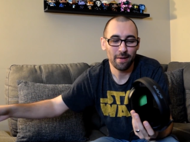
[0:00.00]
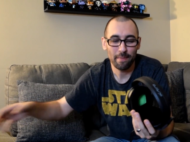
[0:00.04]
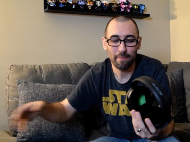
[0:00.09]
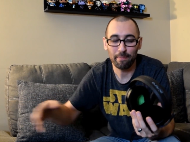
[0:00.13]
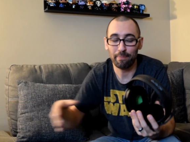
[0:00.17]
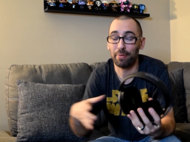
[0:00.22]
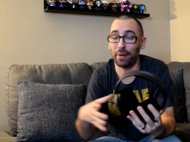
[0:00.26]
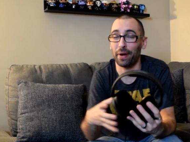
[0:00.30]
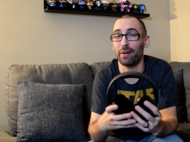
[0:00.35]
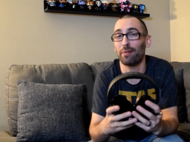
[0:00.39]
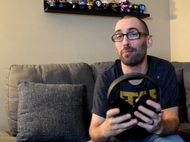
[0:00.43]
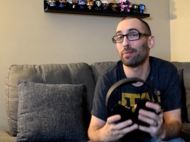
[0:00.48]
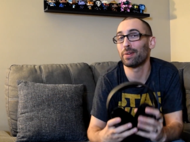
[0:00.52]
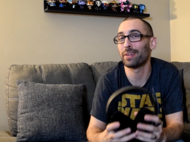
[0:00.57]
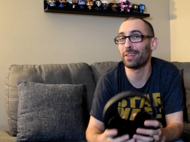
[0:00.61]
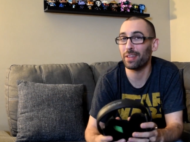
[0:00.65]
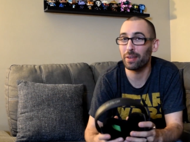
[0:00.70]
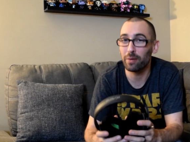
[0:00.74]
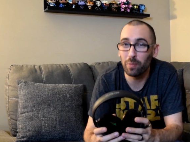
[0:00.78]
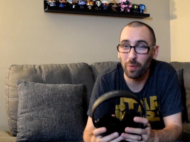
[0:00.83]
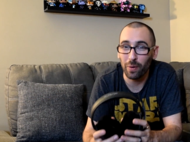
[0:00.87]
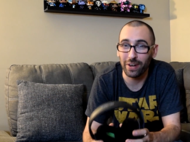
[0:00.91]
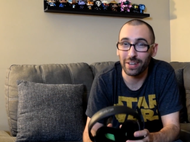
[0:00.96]
but I
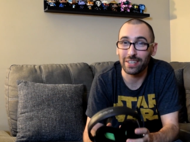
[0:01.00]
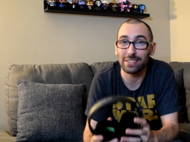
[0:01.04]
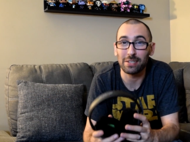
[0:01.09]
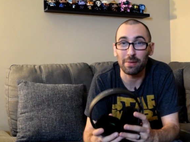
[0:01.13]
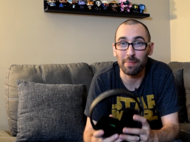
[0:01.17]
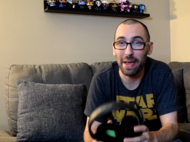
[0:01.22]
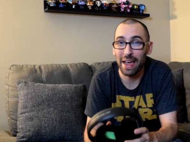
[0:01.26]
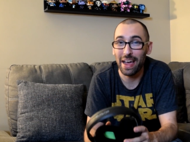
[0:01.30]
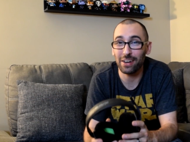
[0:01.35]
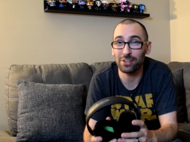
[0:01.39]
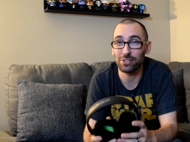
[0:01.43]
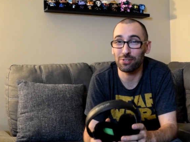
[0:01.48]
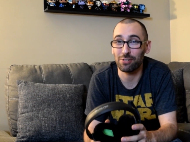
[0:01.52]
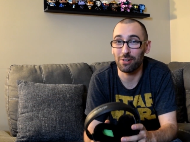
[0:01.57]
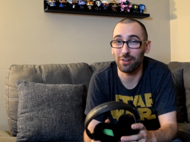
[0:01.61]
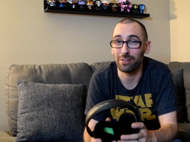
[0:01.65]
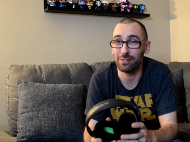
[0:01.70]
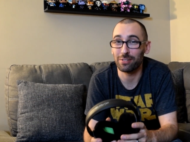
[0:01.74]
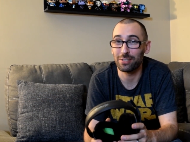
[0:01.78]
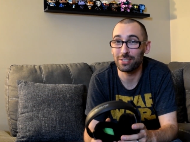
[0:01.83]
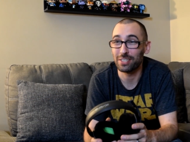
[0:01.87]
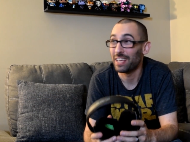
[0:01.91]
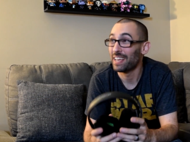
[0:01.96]
really wanted some
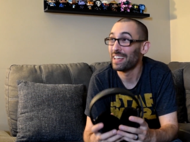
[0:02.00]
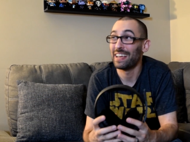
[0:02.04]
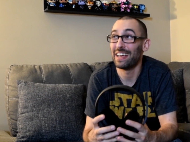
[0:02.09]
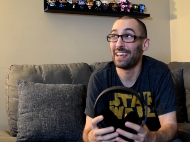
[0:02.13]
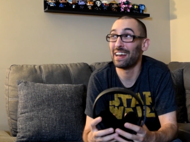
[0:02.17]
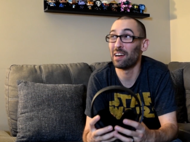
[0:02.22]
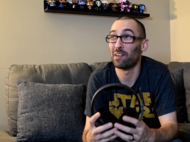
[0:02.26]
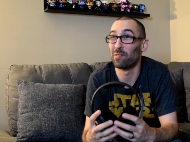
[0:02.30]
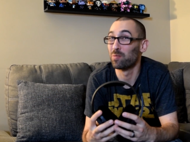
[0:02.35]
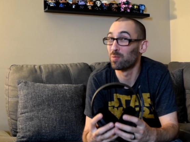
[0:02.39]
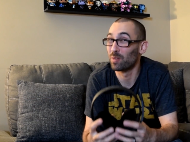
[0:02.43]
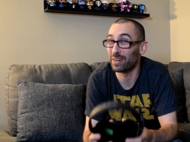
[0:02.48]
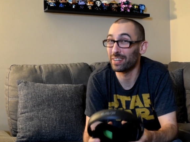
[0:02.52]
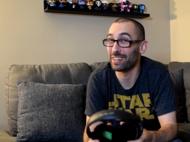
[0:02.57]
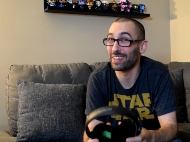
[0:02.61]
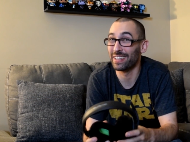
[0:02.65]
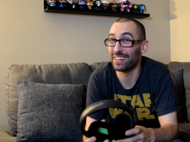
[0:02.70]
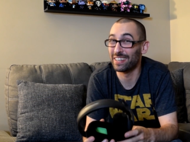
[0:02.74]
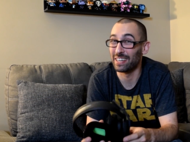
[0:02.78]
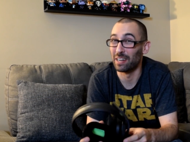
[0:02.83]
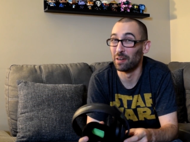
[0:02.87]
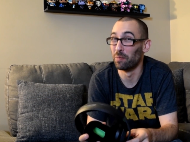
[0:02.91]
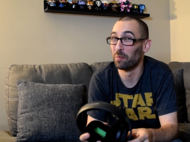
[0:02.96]
Astros, and I
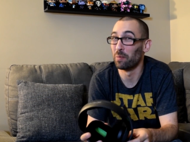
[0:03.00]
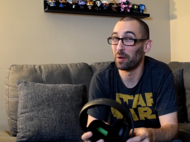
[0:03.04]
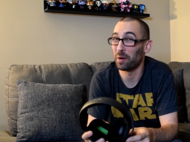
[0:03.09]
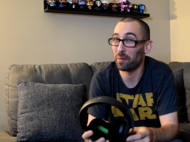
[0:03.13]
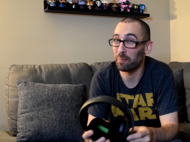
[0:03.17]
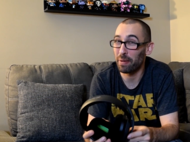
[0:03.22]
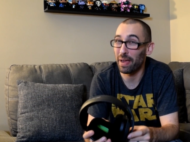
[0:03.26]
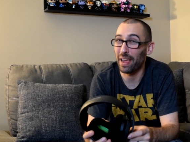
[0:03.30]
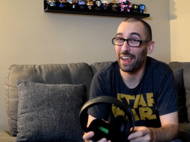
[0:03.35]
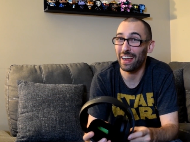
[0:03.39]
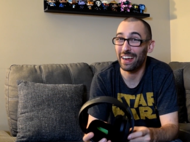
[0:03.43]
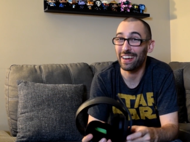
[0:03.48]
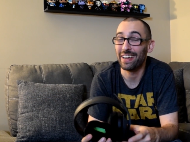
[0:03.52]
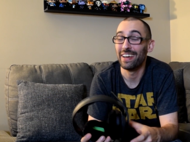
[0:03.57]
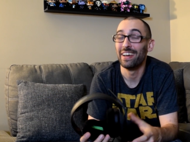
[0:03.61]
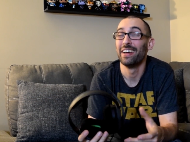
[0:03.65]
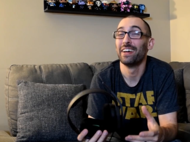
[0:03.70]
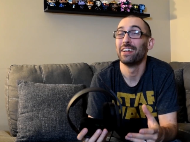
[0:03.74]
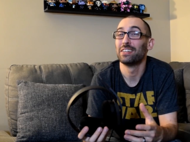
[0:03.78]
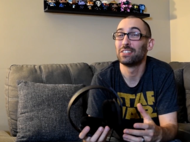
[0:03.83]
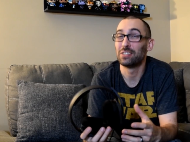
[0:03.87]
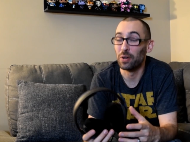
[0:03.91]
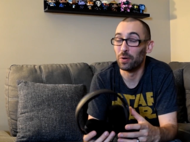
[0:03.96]
really didn't want to pay
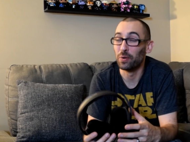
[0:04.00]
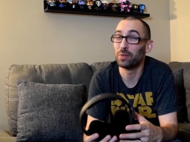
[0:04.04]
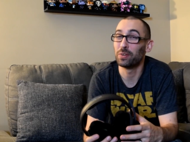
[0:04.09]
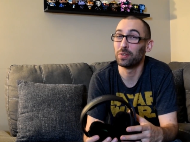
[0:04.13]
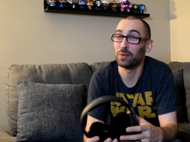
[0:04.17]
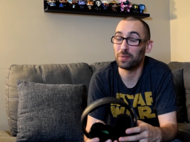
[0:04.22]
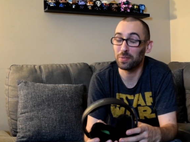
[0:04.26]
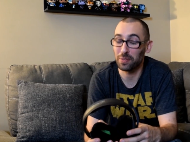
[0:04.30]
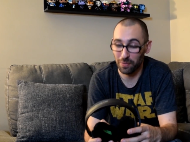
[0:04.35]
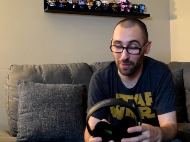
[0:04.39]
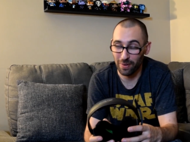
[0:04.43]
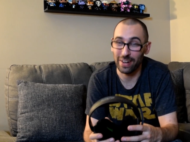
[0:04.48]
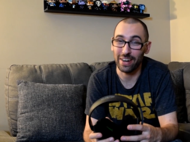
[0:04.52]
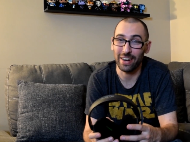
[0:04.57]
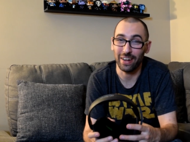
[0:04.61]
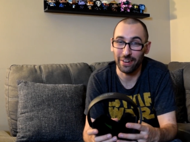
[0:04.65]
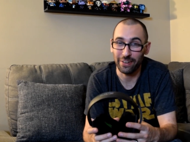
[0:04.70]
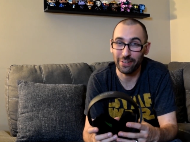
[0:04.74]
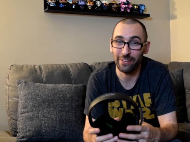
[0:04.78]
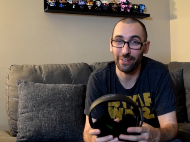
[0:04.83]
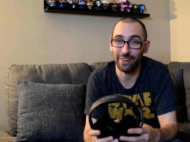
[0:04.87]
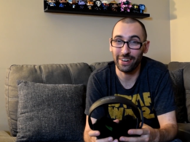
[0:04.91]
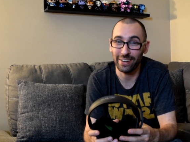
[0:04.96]
two to three
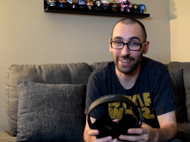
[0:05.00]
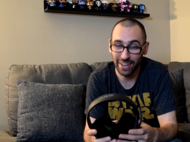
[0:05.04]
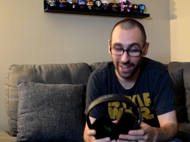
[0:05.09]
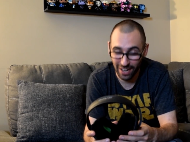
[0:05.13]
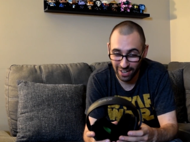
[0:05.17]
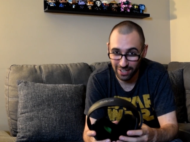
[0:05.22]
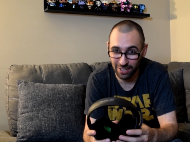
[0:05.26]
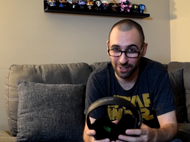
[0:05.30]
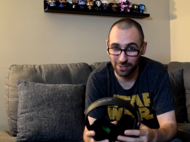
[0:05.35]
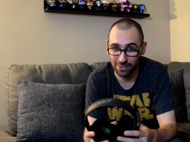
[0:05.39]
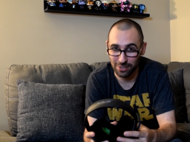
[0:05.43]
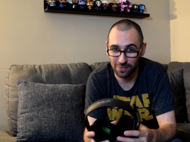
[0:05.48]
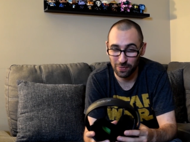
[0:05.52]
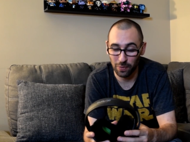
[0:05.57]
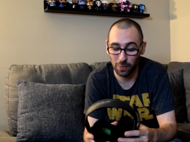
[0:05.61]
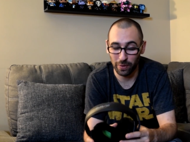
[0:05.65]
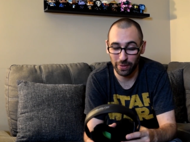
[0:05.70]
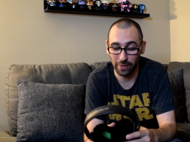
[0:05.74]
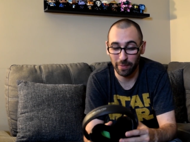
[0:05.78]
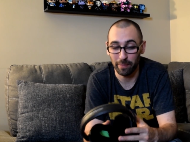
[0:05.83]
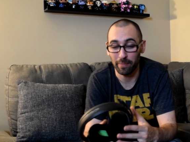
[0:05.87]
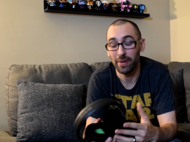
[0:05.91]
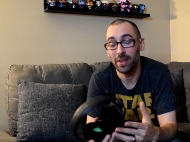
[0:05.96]
hundred dollars
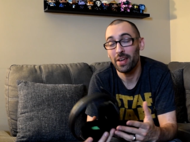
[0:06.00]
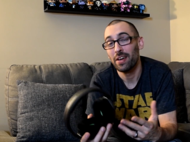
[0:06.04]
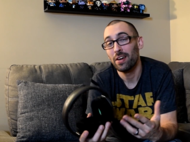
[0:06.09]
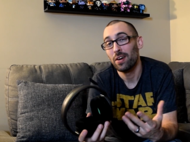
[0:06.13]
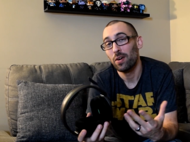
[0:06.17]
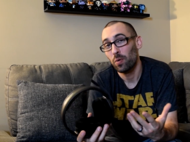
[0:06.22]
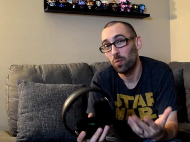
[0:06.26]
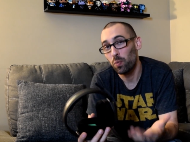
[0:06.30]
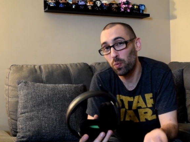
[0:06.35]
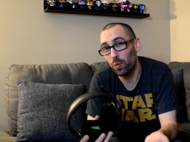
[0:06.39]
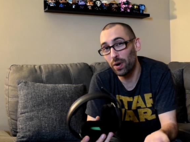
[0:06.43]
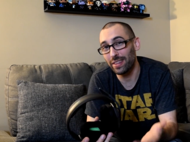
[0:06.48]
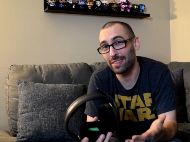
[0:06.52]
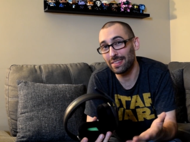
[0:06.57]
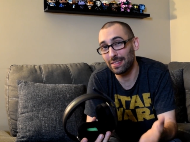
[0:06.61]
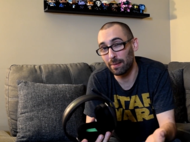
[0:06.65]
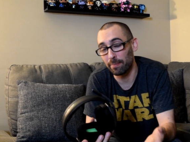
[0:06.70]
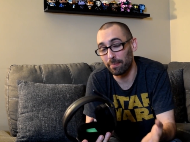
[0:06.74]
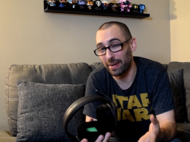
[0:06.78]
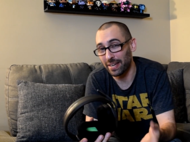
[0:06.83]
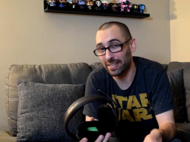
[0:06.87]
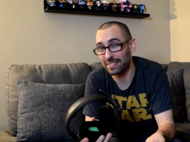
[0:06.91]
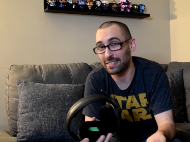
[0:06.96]
for them with the
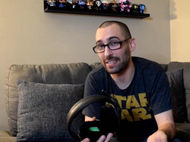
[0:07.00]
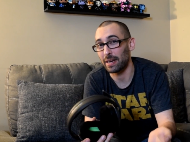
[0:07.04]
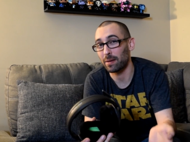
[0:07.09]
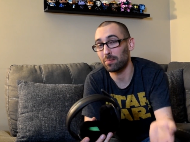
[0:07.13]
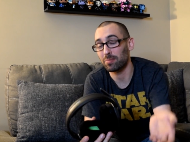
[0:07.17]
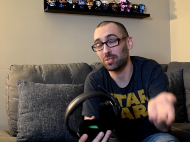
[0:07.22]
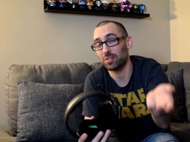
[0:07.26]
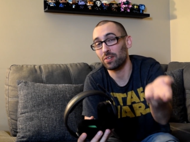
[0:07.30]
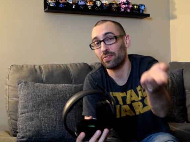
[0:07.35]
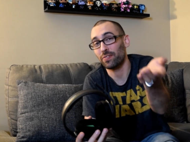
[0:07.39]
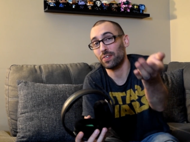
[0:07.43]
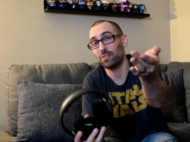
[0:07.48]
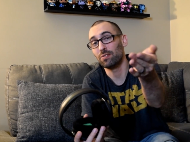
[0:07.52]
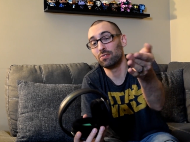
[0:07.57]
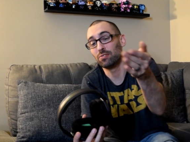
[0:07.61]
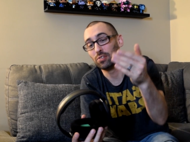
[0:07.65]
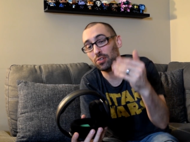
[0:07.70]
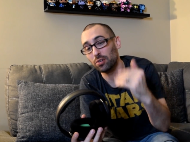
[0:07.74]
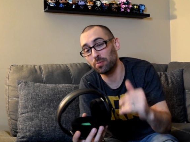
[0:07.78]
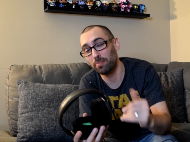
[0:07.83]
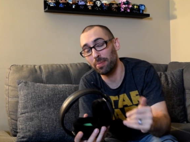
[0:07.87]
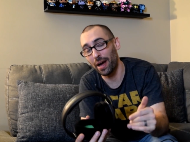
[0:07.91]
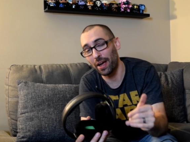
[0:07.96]
mix amp. So if you
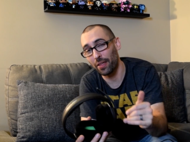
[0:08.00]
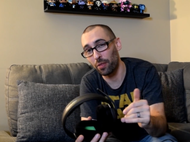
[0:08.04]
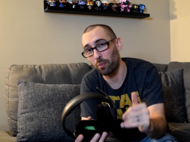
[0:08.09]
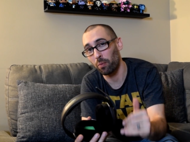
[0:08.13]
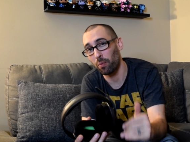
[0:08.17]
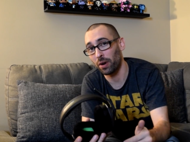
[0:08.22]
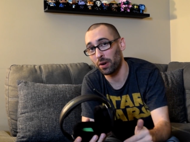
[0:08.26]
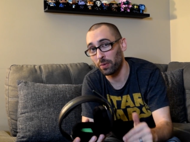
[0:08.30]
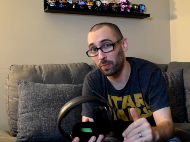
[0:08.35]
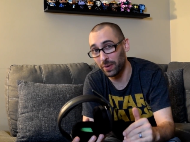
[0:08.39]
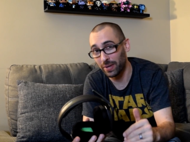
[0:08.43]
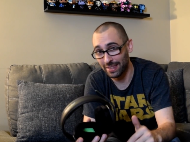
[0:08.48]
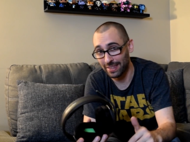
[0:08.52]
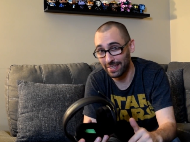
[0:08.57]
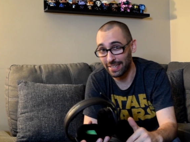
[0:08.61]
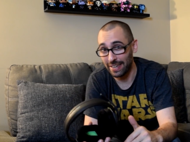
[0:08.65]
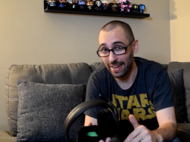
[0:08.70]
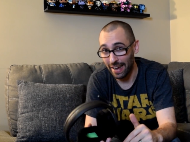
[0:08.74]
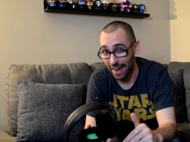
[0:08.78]
do buy the one with the